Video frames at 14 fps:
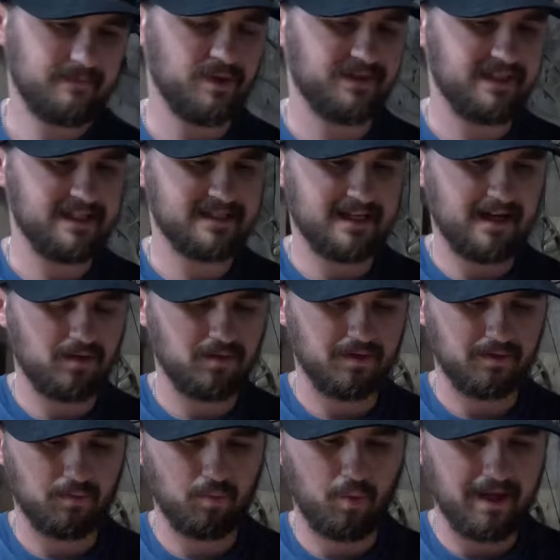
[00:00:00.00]
put these
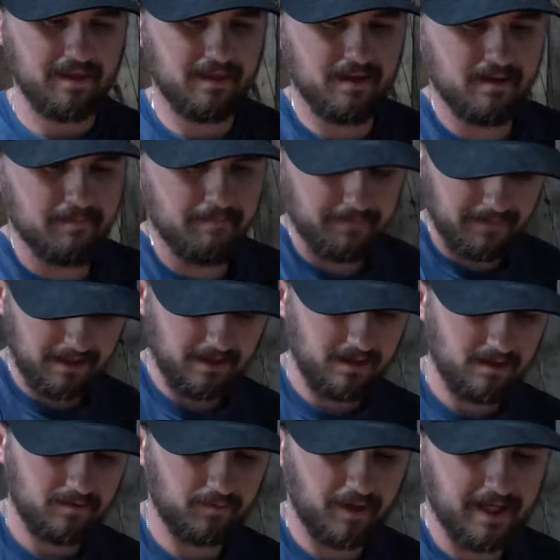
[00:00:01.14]
out, weigh them,
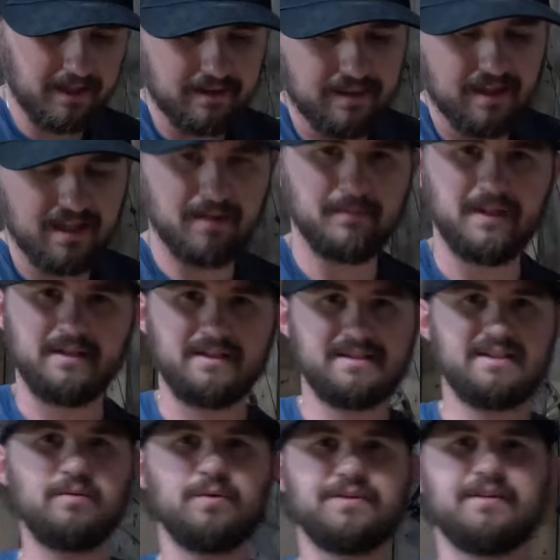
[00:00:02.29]
rank them, and then
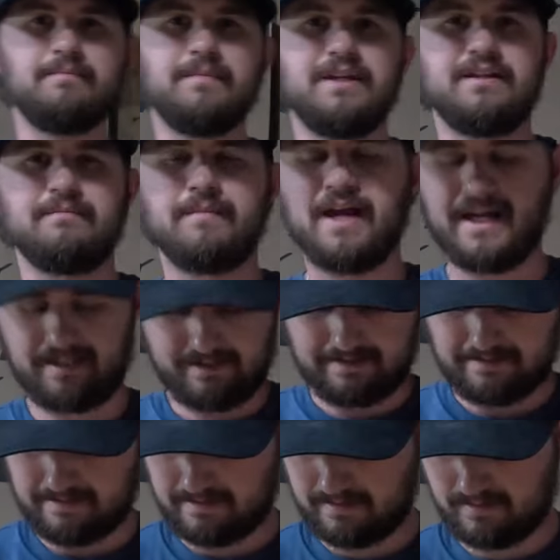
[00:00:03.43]
see what the min and max
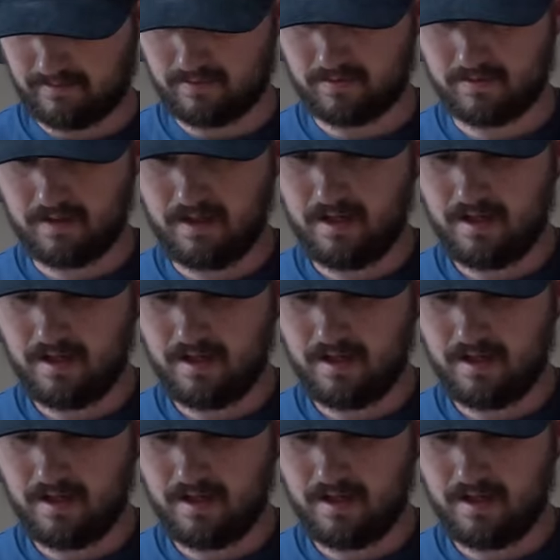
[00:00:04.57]
is. So